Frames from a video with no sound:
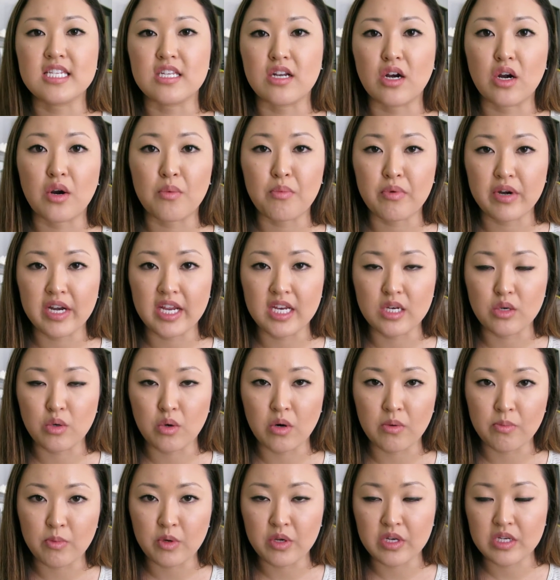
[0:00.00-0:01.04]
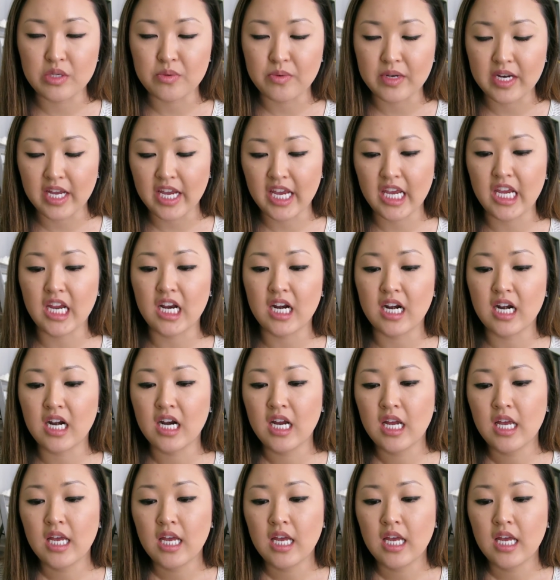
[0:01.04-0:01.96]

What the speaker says: are pretty normal is what I hear.